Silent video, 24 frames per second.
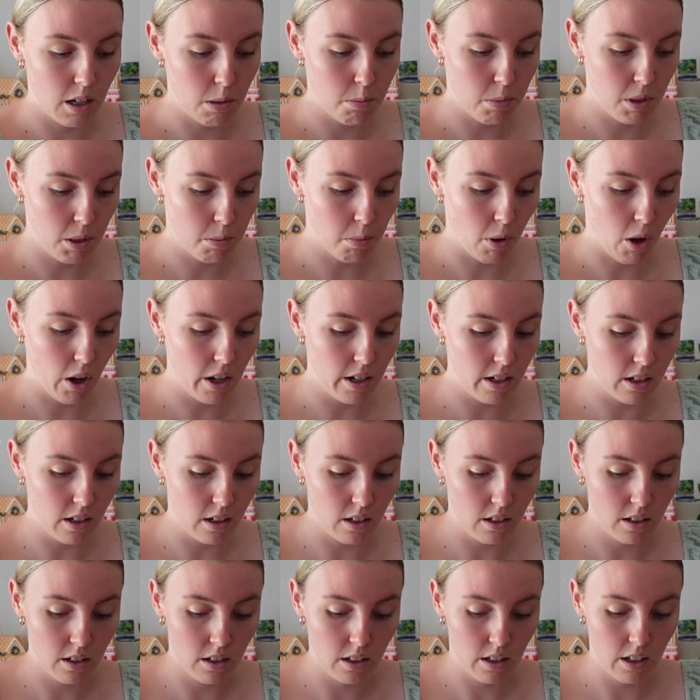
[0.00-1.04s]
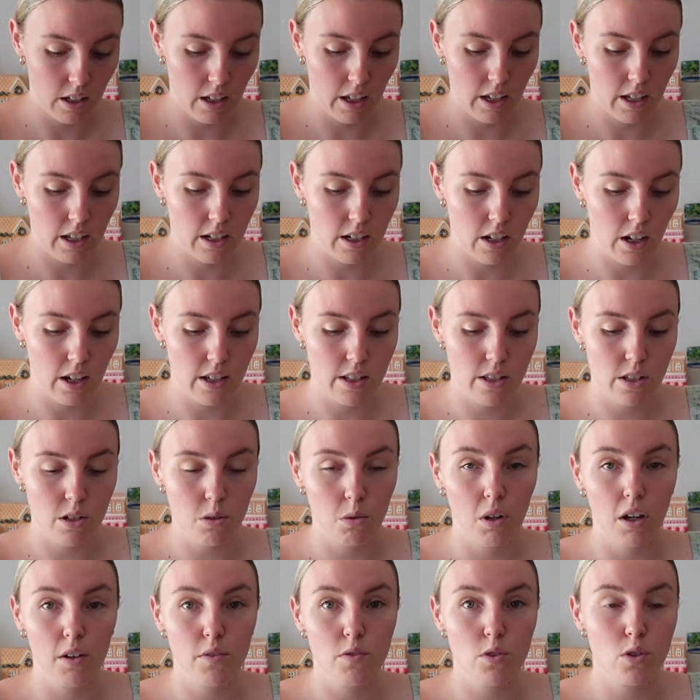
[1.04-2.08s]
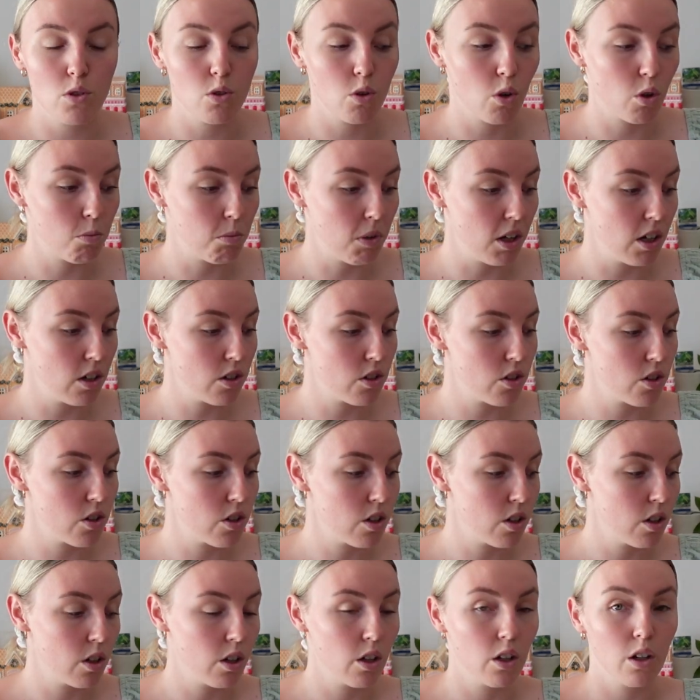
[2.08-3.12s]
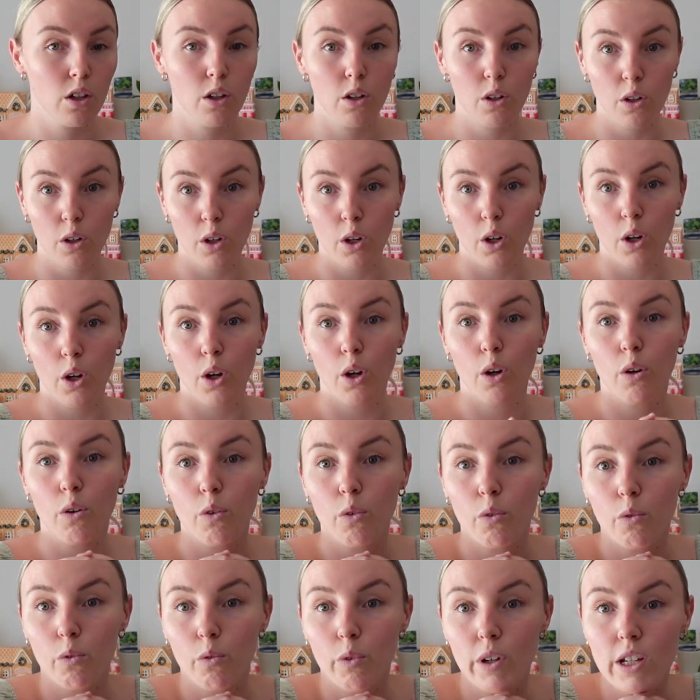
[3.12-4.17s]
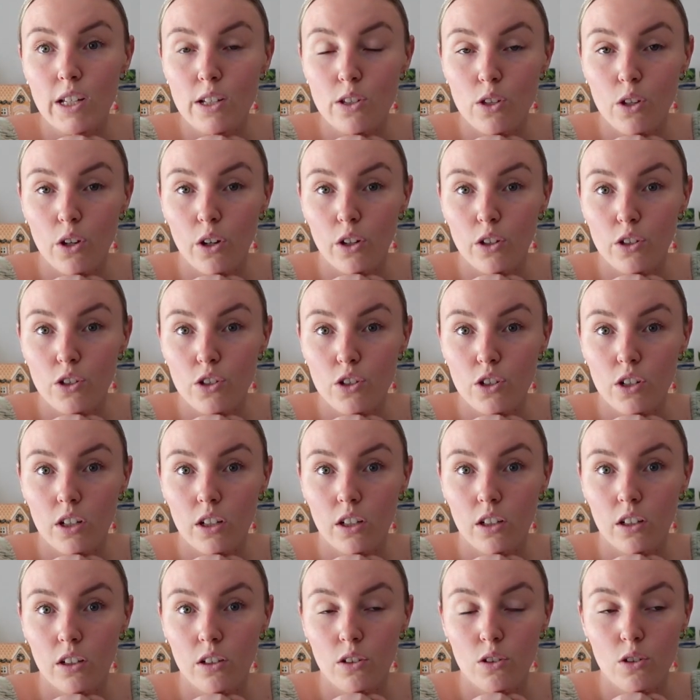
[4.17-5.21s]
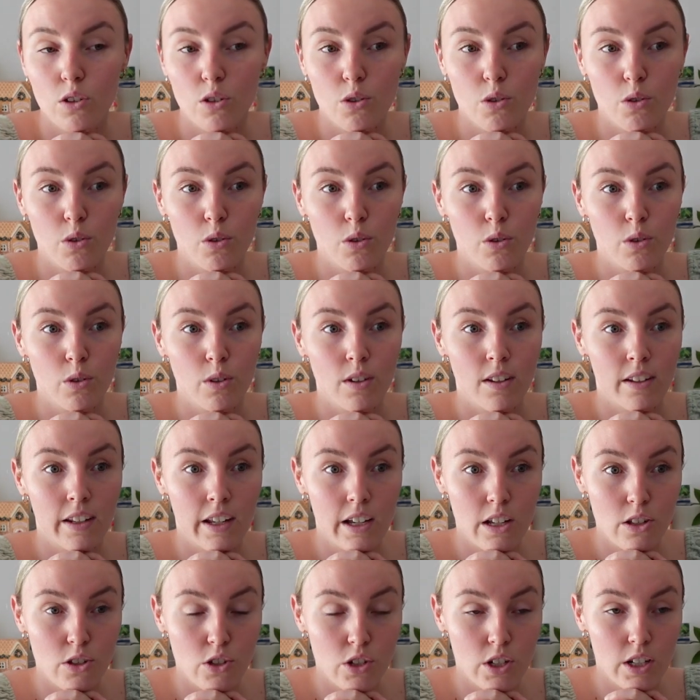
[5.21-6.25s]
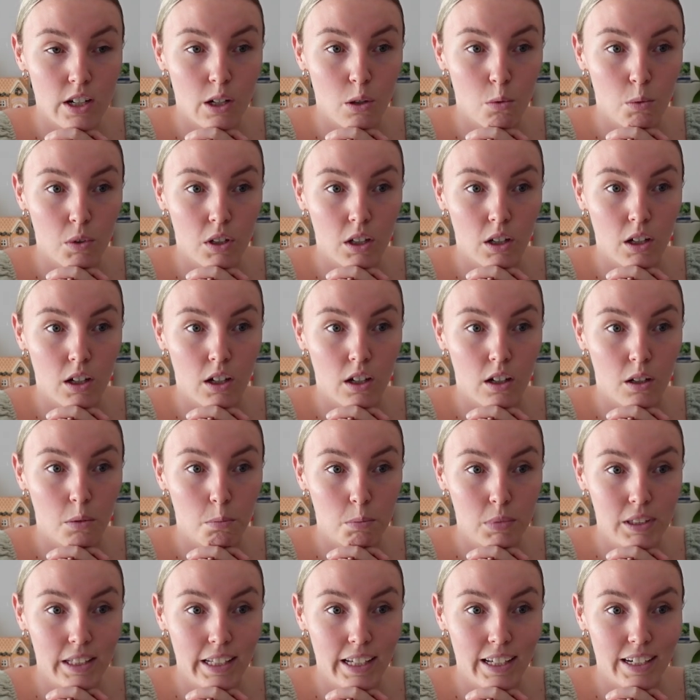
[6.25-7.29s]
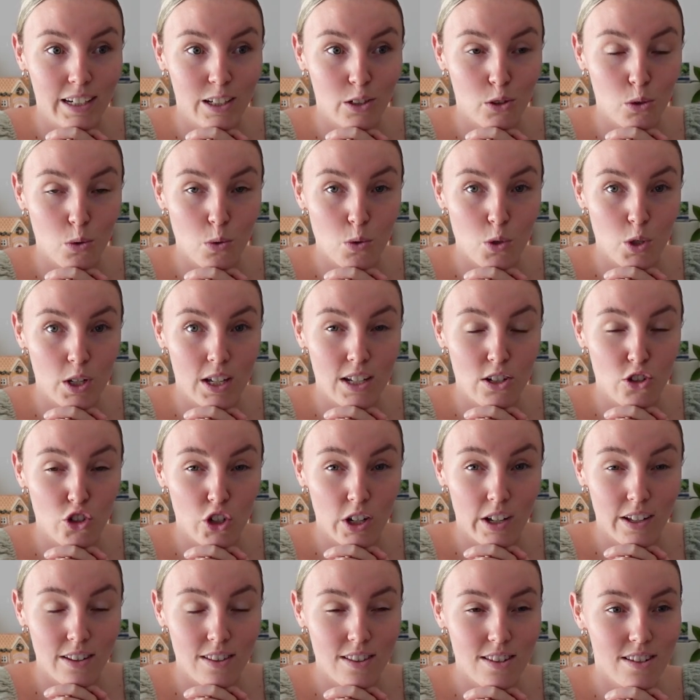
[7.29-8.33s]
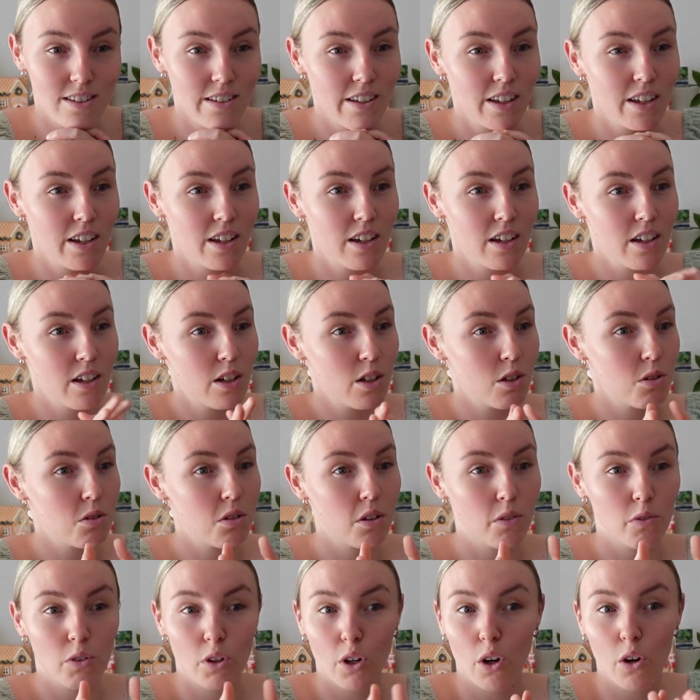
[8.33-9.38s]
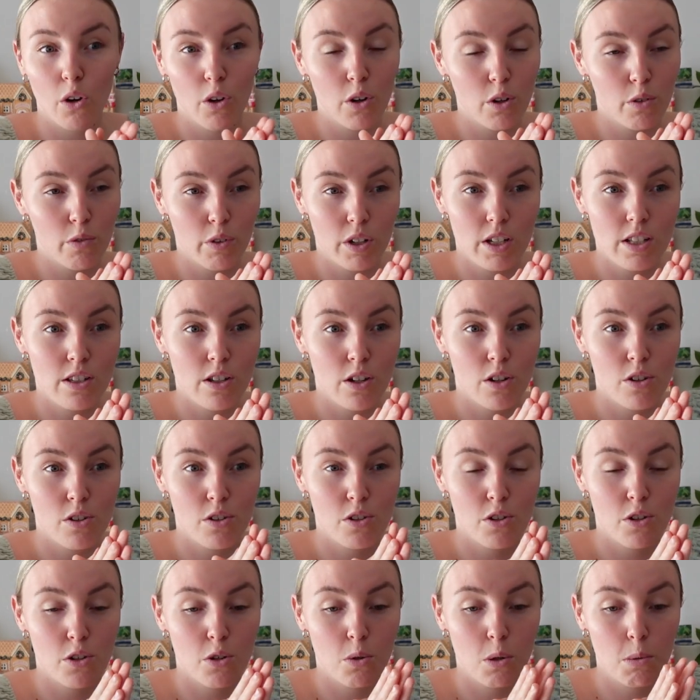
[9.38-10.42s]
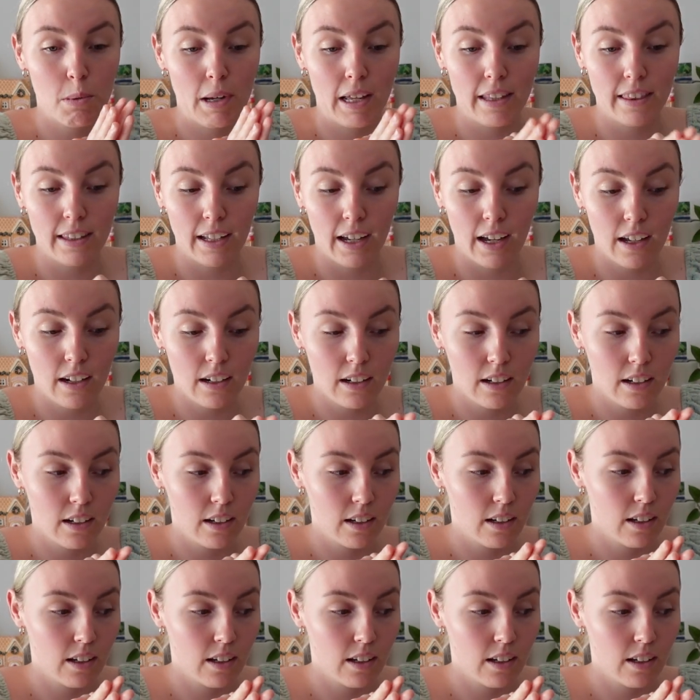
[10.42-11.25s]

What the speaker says: a big binder, and I still have so much research to do. Next year we are planning to also get chickens, so I've got a lot of research to do about that,